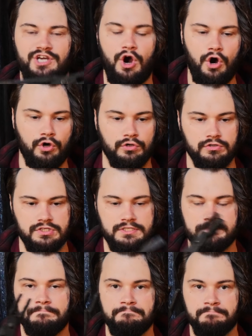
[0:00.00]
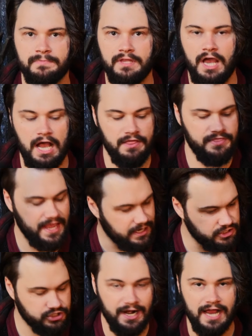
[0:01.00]
tongs. They are
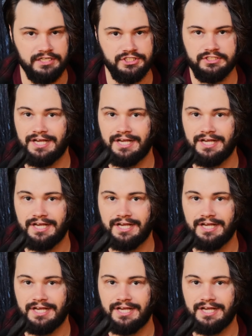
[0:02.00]
trash.